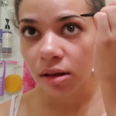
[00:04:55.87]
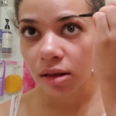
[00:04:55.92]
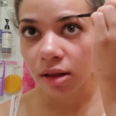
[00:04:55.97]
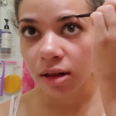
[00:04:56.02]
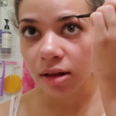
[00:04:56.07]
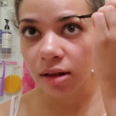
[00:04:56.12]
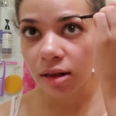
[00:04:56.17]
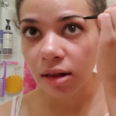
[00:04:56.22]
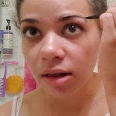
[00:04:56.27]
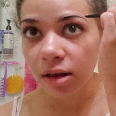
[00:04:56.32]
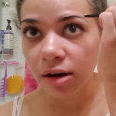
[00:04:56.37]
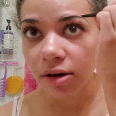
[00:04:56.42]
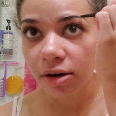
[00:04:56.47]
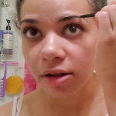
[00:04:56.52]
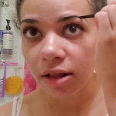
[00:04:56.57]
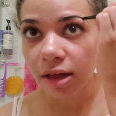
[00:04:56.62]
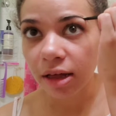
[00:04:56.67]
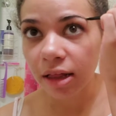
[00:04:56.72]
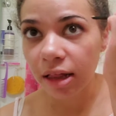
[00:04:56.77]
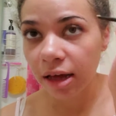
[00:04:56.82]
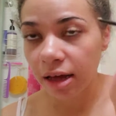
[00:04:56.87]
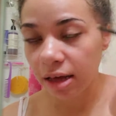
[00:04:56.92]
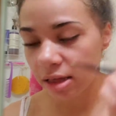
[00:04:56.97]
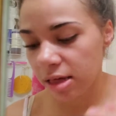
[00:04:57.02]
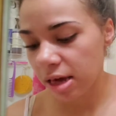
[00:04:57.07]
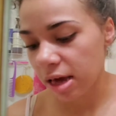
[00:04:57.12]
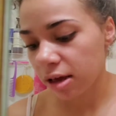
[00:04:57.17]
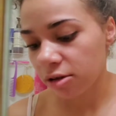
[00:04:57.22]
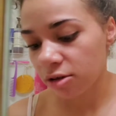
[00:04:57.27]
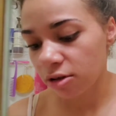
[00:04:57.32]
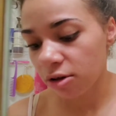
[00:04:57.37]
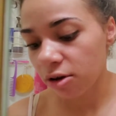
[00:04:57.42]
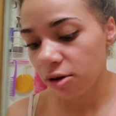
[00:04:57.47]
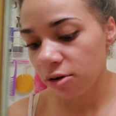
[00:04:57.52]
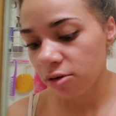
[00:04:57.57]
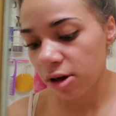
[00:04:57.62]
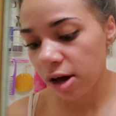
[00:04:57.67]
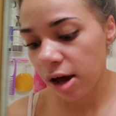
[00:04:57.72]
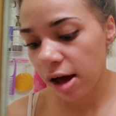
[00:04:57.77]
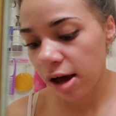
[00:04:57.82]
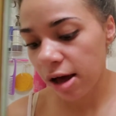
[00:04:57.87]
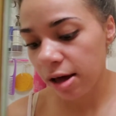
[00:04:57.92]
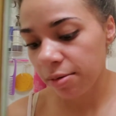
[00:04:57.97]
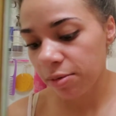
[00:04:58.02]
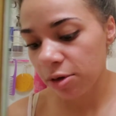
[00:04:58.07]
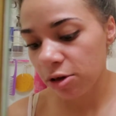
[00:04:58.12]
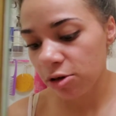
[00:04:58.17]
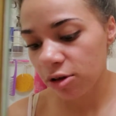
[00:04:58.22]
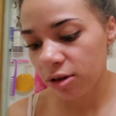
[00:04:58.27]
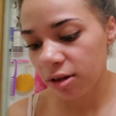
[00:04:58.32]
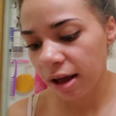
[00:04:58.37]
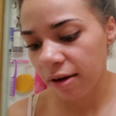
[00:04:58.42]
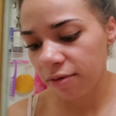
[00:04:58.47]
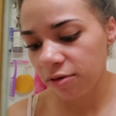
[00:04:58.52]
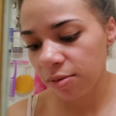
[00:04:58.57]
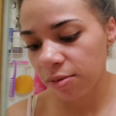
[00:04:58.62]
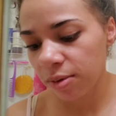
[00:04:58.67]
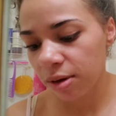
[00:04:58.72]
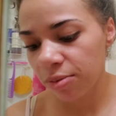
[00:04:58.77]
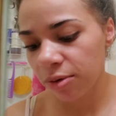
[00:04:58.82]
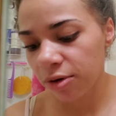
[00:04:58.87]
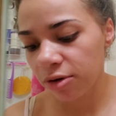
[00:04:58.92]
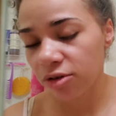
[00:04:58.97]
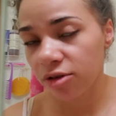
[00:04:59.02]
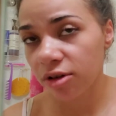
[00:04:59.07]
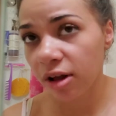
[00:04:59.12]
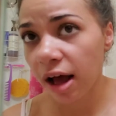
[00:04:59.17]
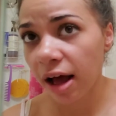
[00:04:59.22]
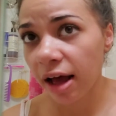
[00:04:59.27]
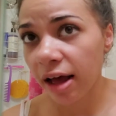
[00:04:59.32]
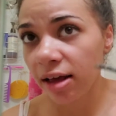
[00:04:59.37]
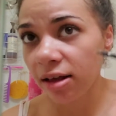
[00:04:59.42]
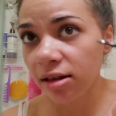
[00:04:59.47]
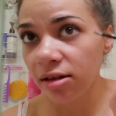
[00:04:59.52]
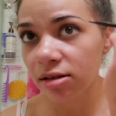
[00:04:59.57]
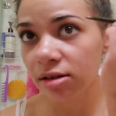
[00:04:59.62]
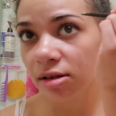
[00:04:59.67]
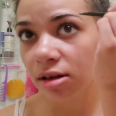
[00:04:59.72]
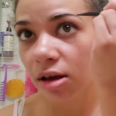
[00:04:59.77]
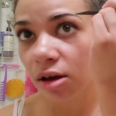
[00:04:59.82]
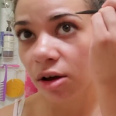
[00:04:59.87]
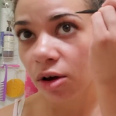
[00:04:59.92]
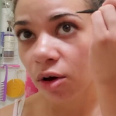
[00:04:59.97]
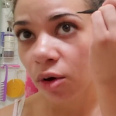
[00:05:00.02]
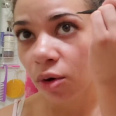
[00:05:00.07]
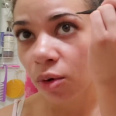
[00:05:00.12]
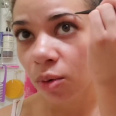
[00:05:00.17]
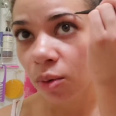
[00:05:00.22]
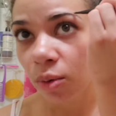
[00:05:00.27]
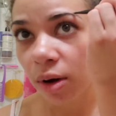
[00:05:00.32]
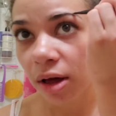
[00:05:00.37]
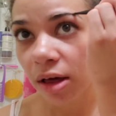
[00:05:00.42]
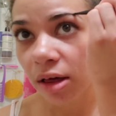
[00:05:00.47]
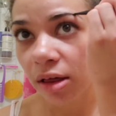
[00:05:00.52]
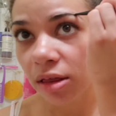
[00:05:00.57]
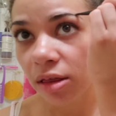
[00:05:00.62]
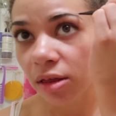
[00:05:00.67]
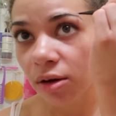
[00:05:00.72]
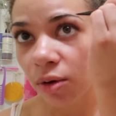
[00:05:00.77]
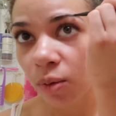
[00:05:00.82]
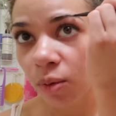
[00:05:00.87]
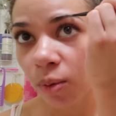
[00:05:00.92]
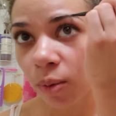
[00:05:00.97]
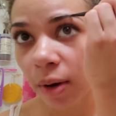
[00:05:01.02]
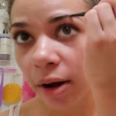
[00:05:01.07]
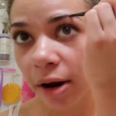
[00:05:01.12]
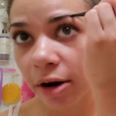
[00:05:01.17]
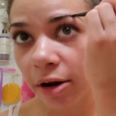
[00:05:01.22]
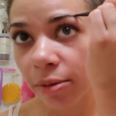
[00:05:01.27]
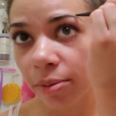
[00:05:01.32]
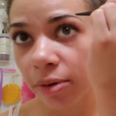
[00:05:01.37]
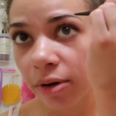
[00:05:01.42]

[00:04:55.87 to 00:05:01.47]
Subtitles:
This literally like takes no time. You just have to be precise with where you're